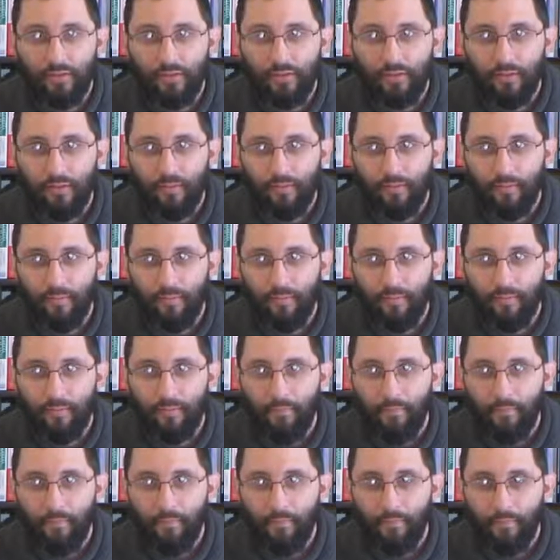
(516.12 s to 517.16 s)

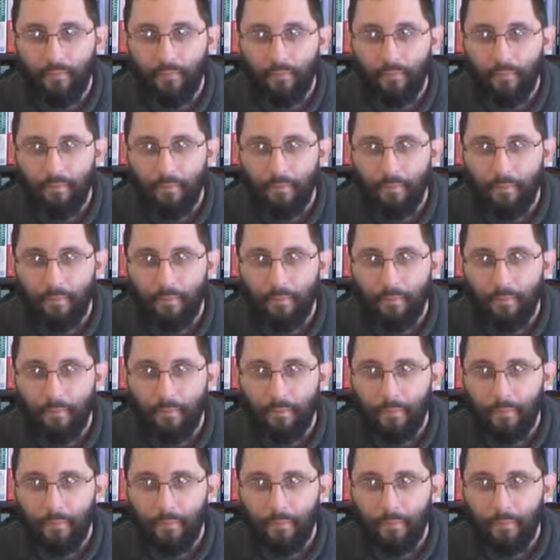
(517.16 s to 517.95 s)
(no one is talking)